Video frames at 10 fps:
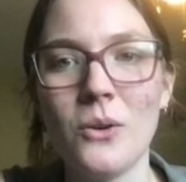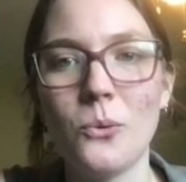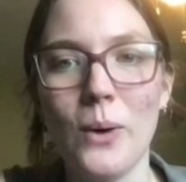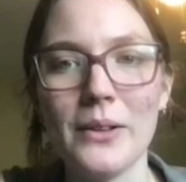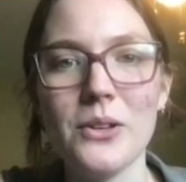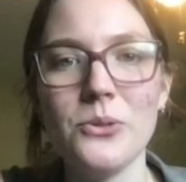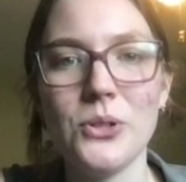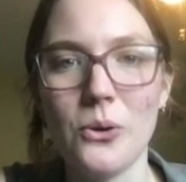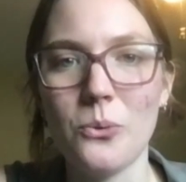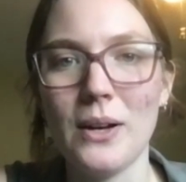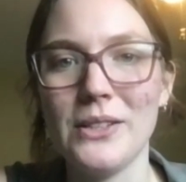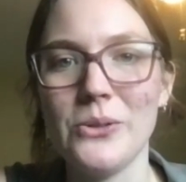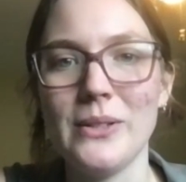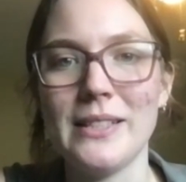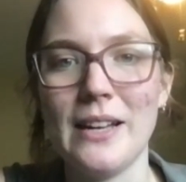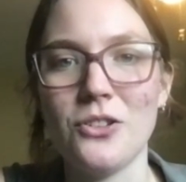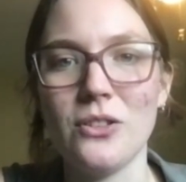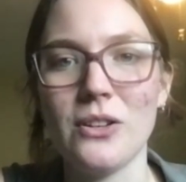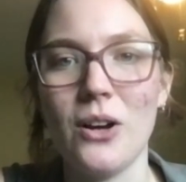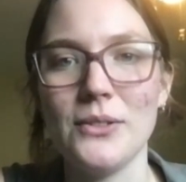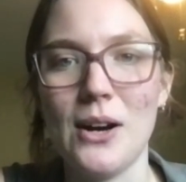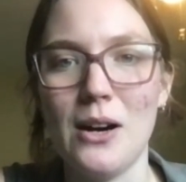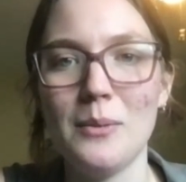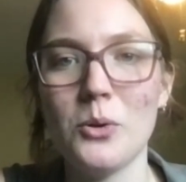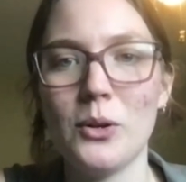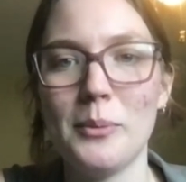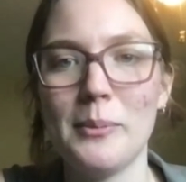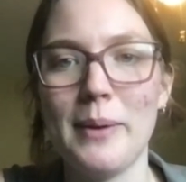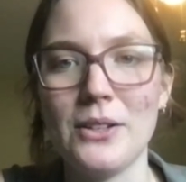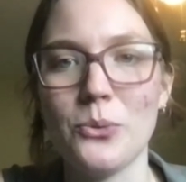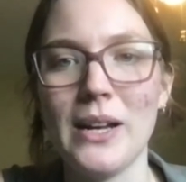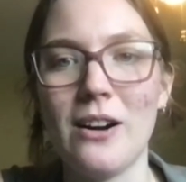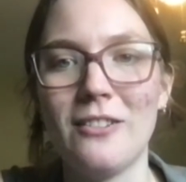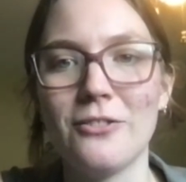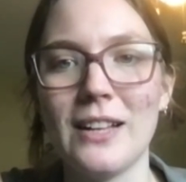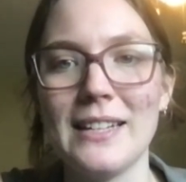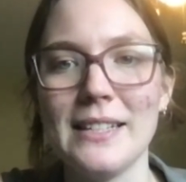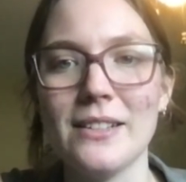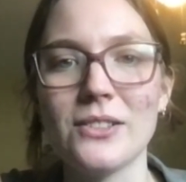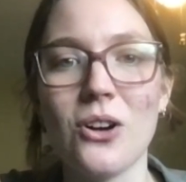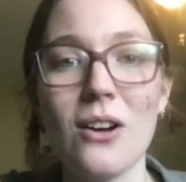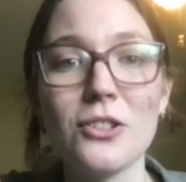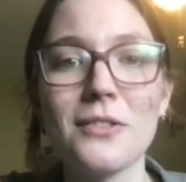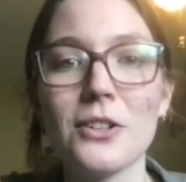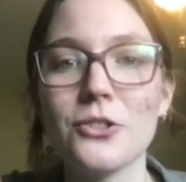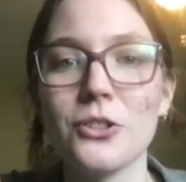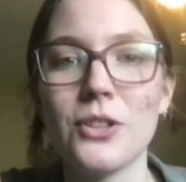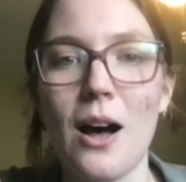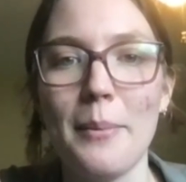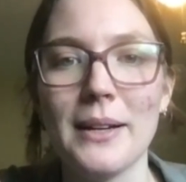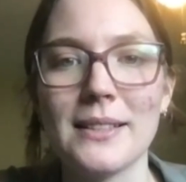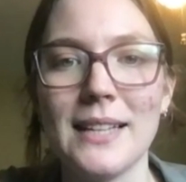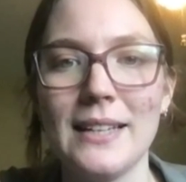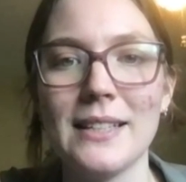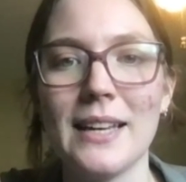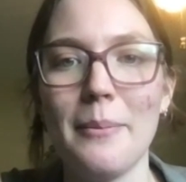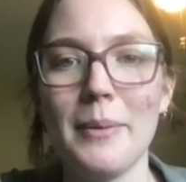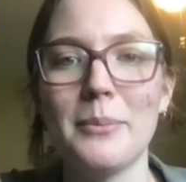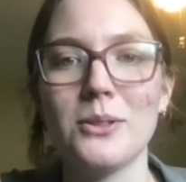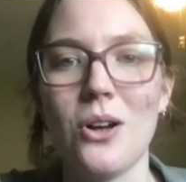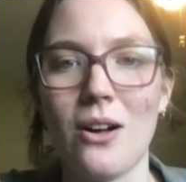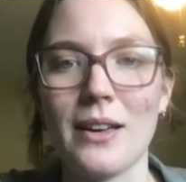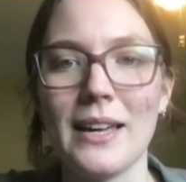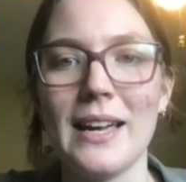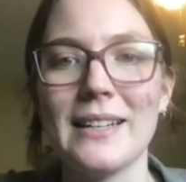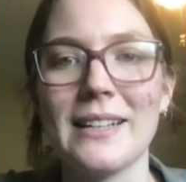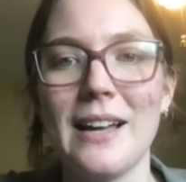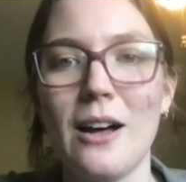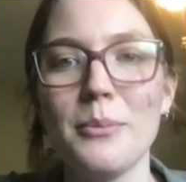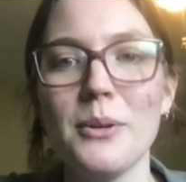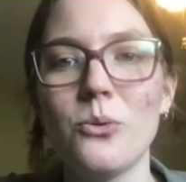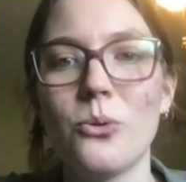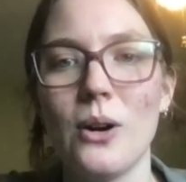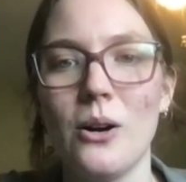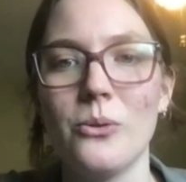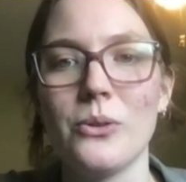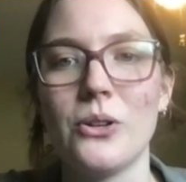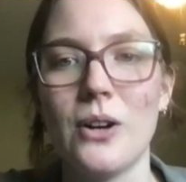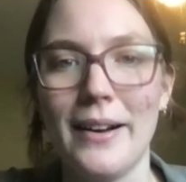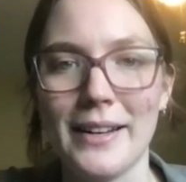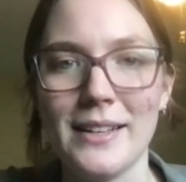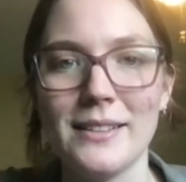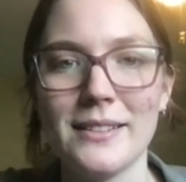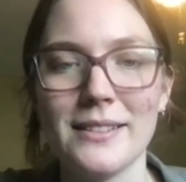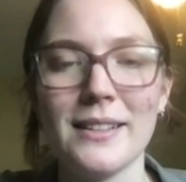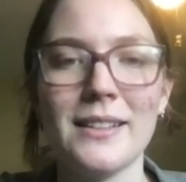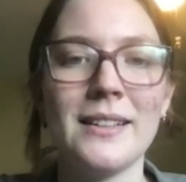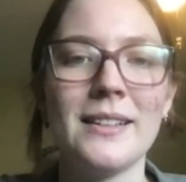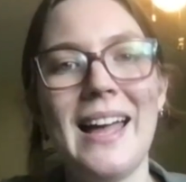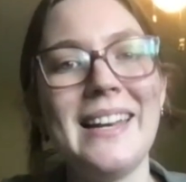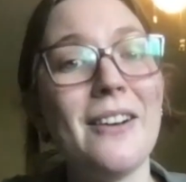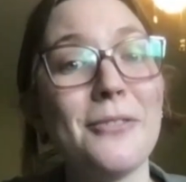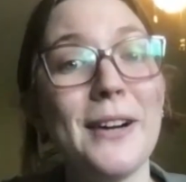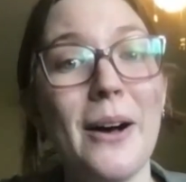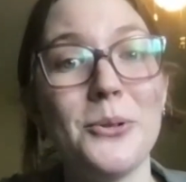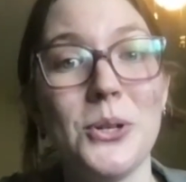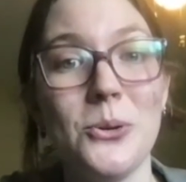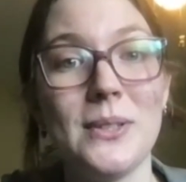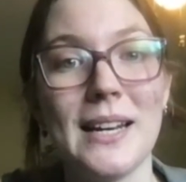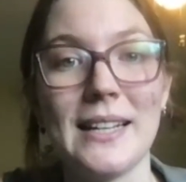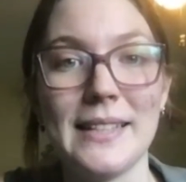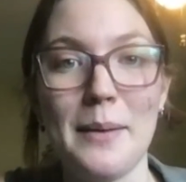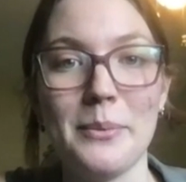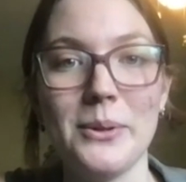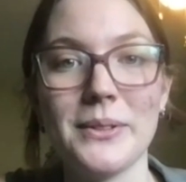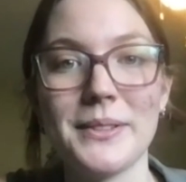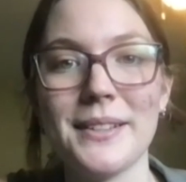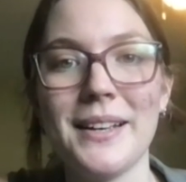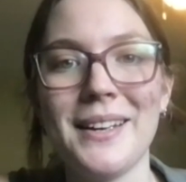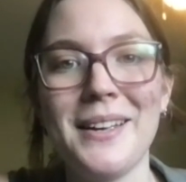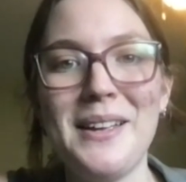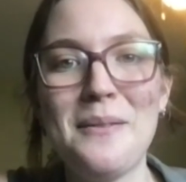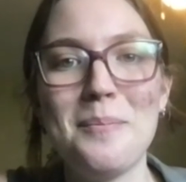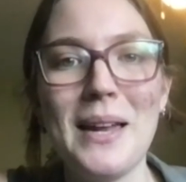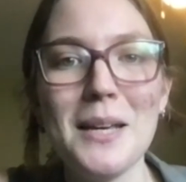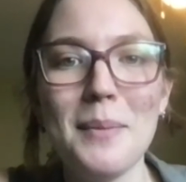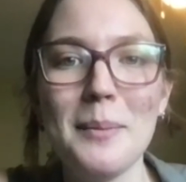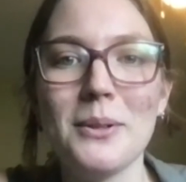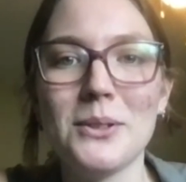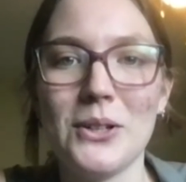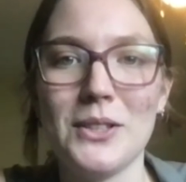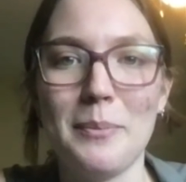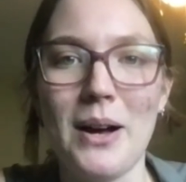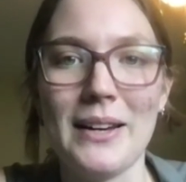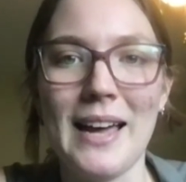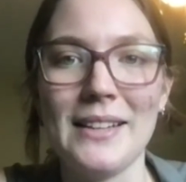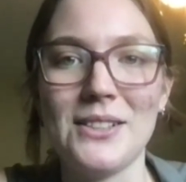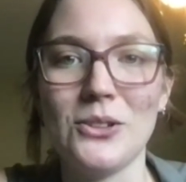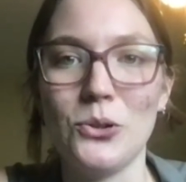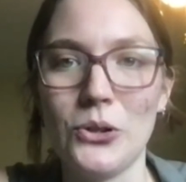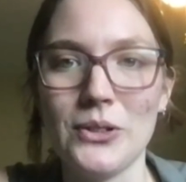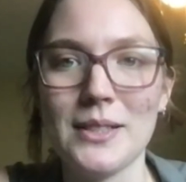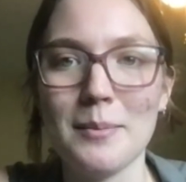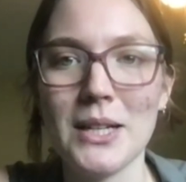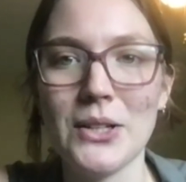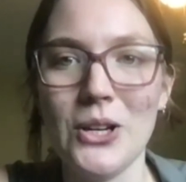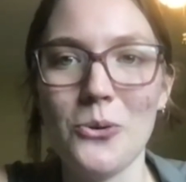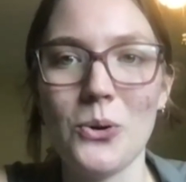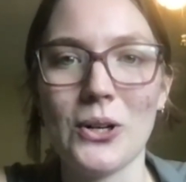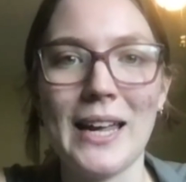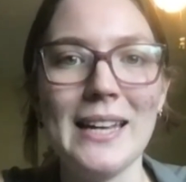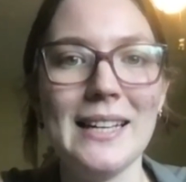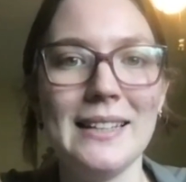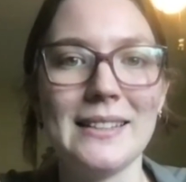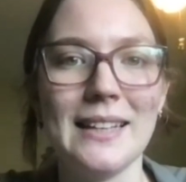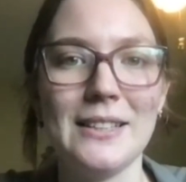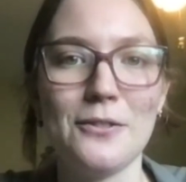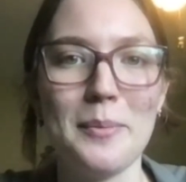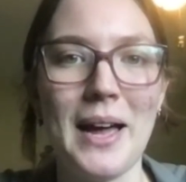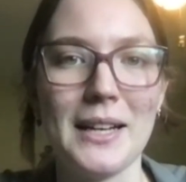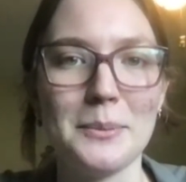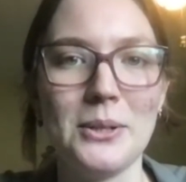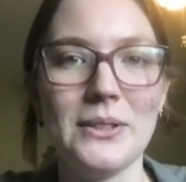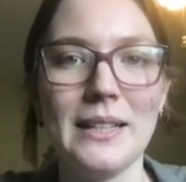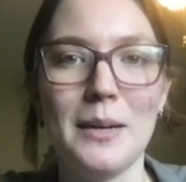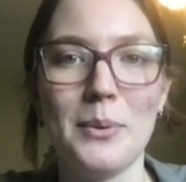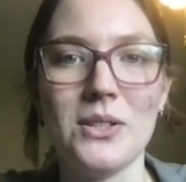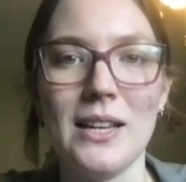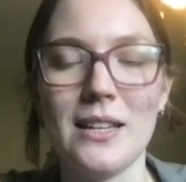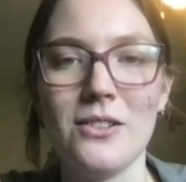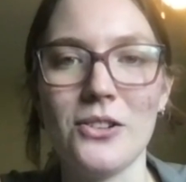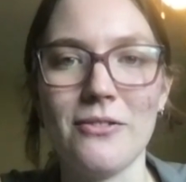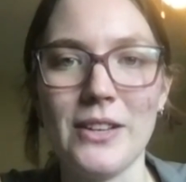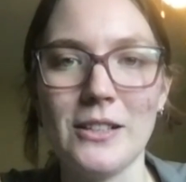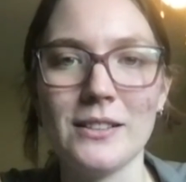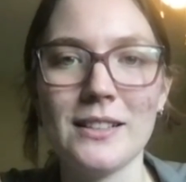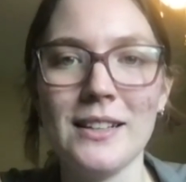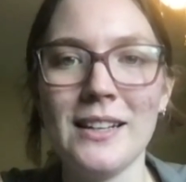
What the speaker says: While you don't want to intentionally cause harm or perpetuate harmful ideas, controversial topics tend to get people talking and can help you grow your audience. And now for how to's and examples. Many people turn to podcasts to learn something new or gain insights from experts in a particular field.